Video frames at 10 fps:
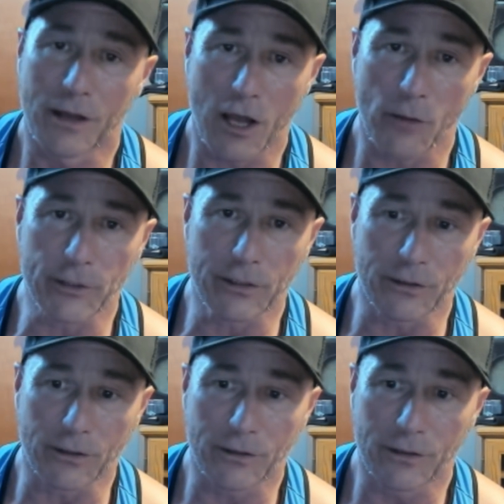I'll be
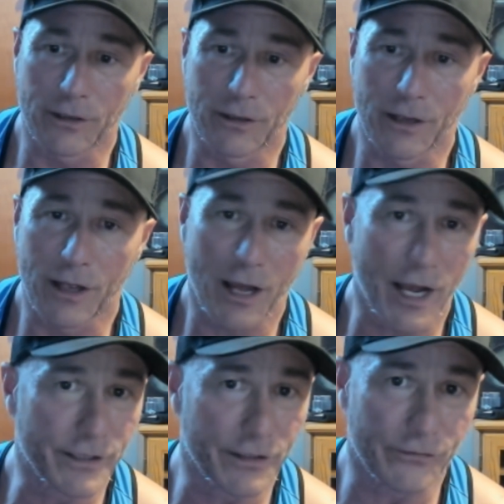here.
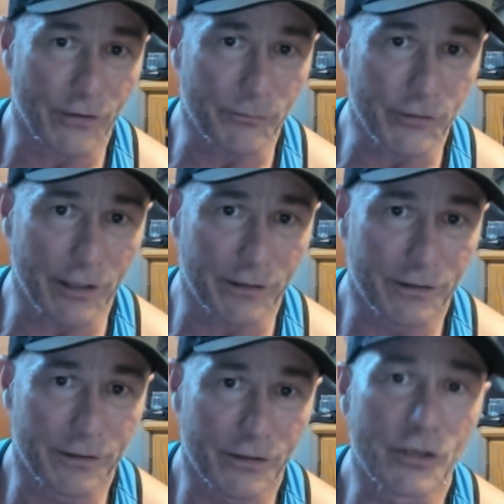I did something.
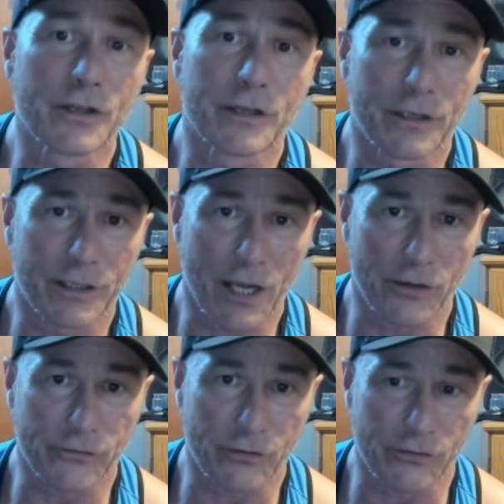Now
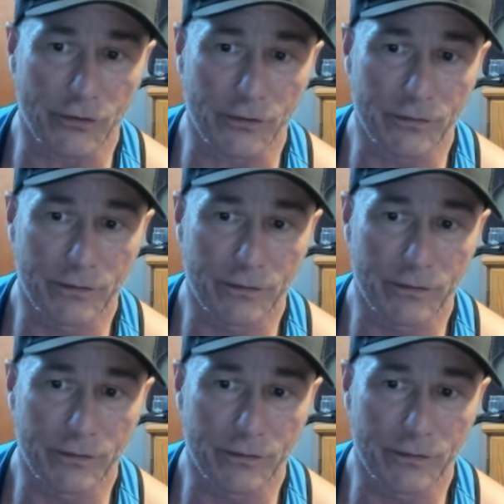it's your turn.